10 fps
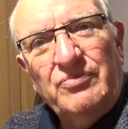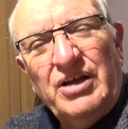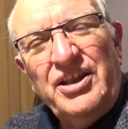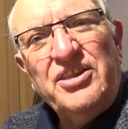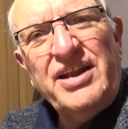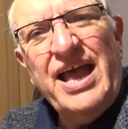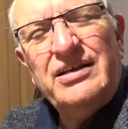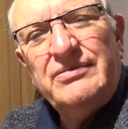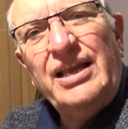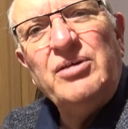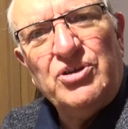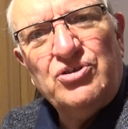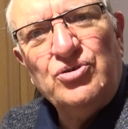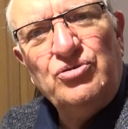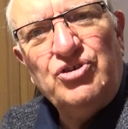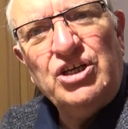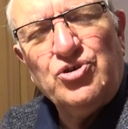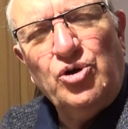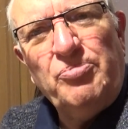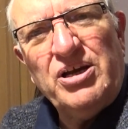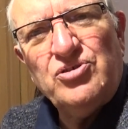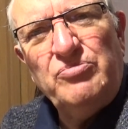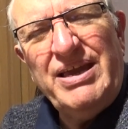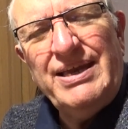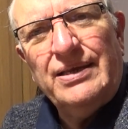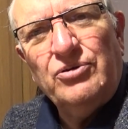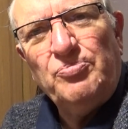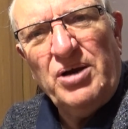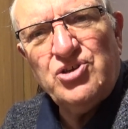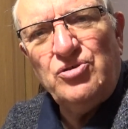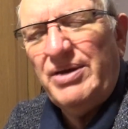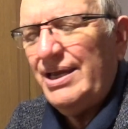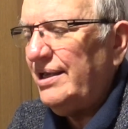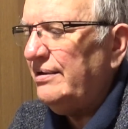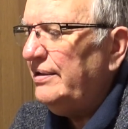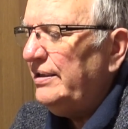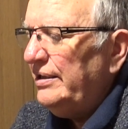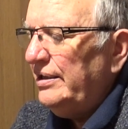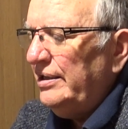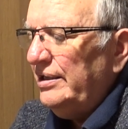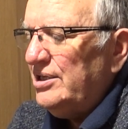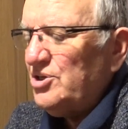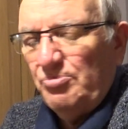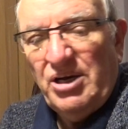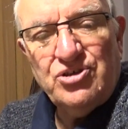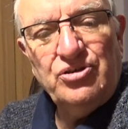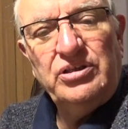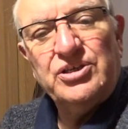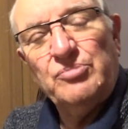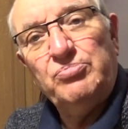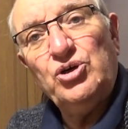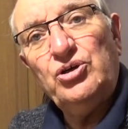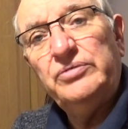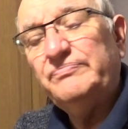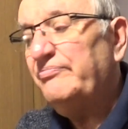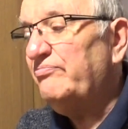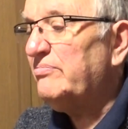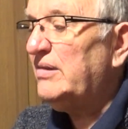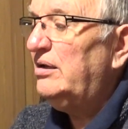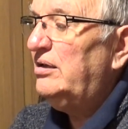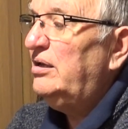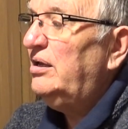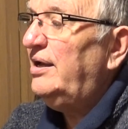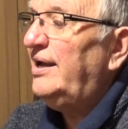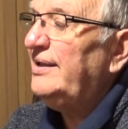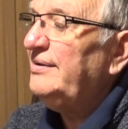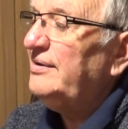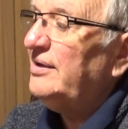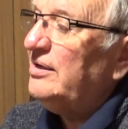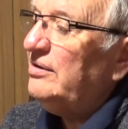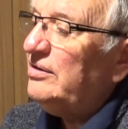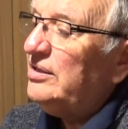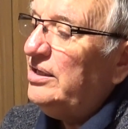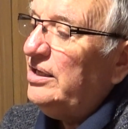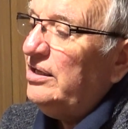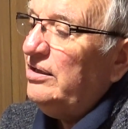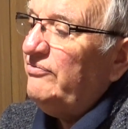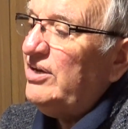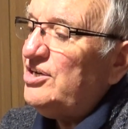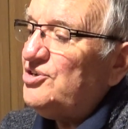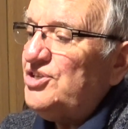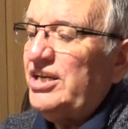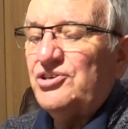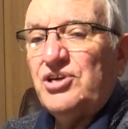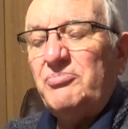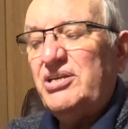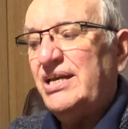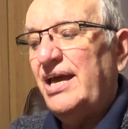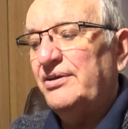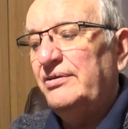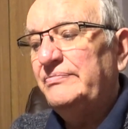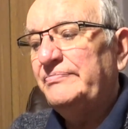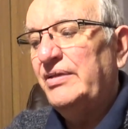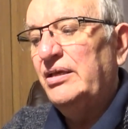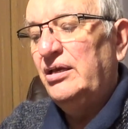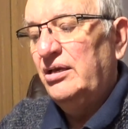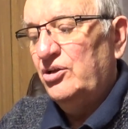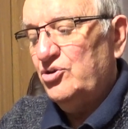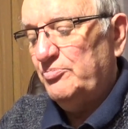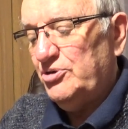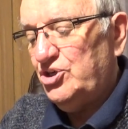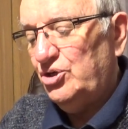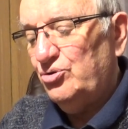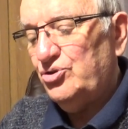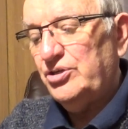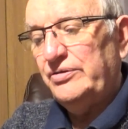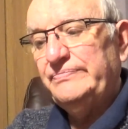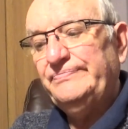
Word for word: another element to jigsaw puzzle making or puzzle making. There's a puzzle, there's a book, and uh, various things coming together to produce